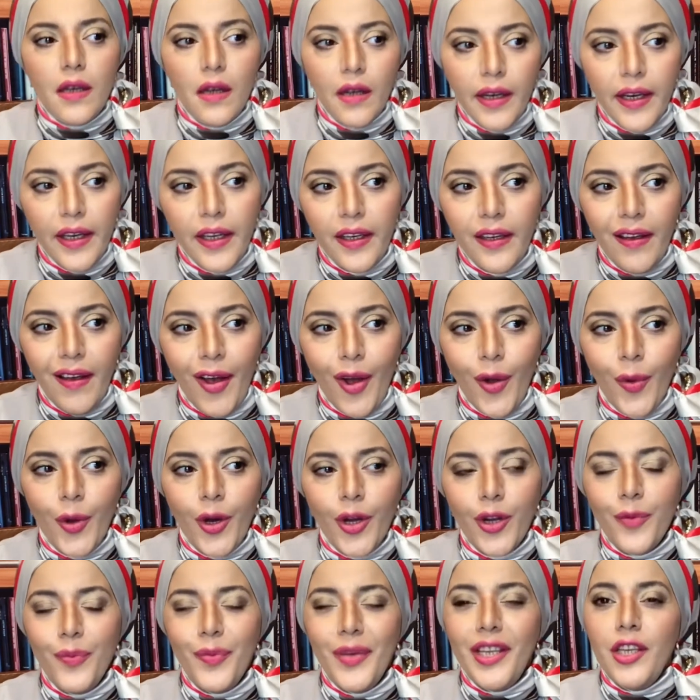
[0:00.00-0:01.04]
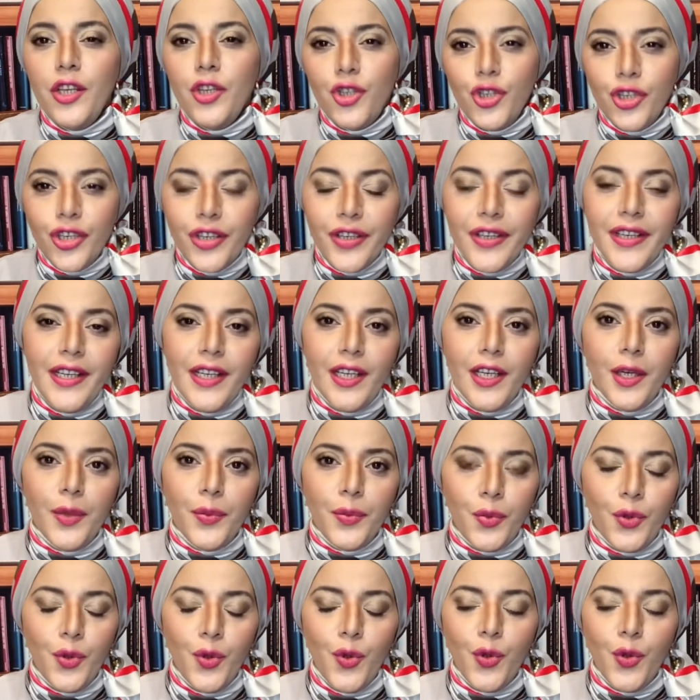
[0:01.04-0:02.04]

our managerial approach,